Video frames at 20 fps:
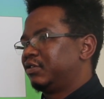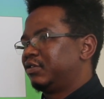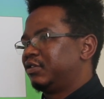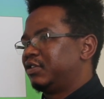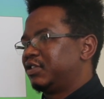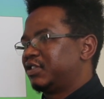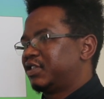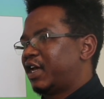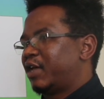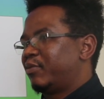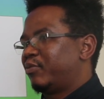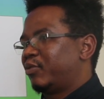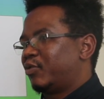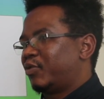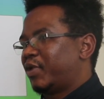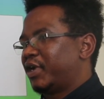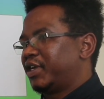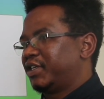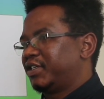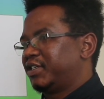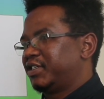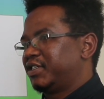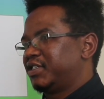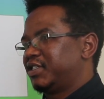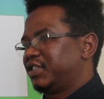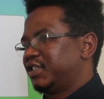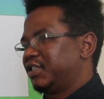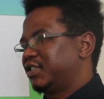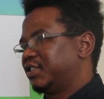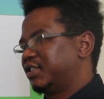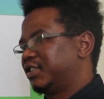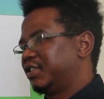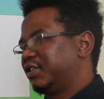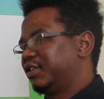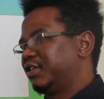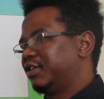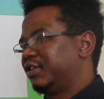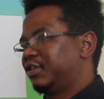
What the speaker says: disciple white Christians.